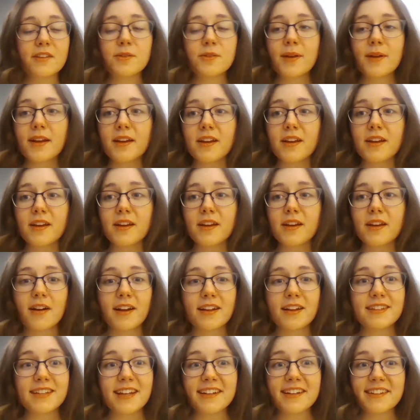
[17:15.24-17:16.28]
do any of our
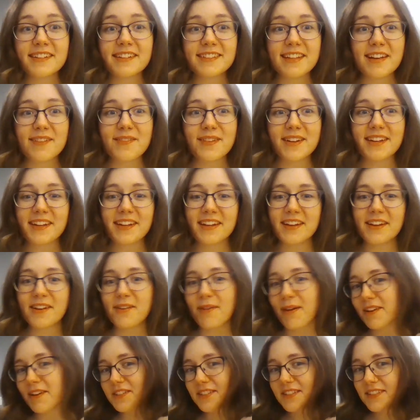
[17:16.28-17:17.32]
attendees have any
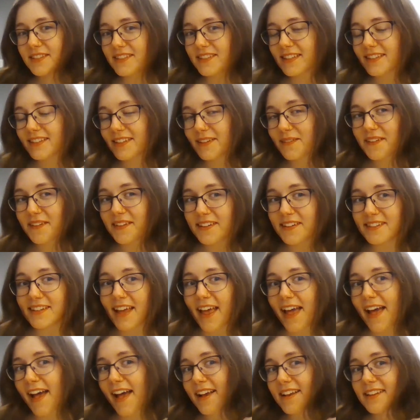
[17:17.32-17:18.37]
questions that they wanted to
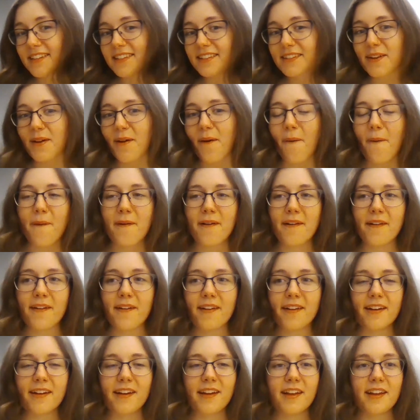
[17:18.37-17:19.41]
ask,
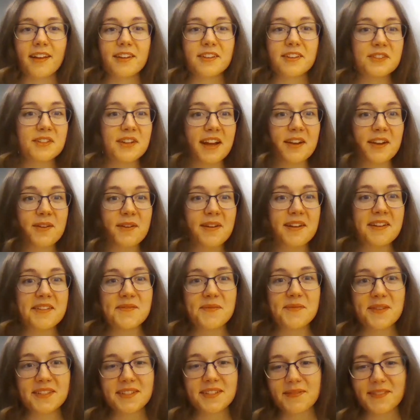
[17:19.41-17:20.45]
or should I go ahead
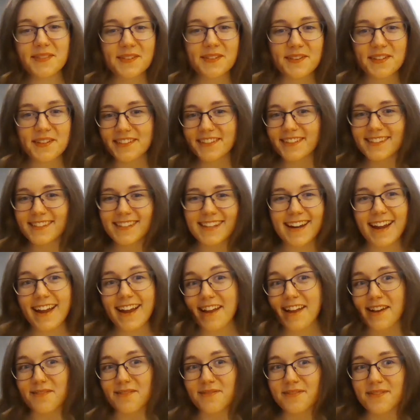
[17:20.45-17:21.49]
for some of the questions that I
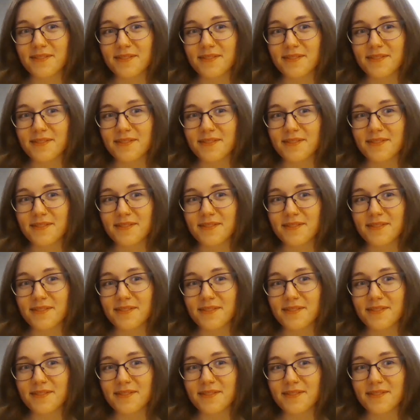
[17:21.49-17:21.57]
have?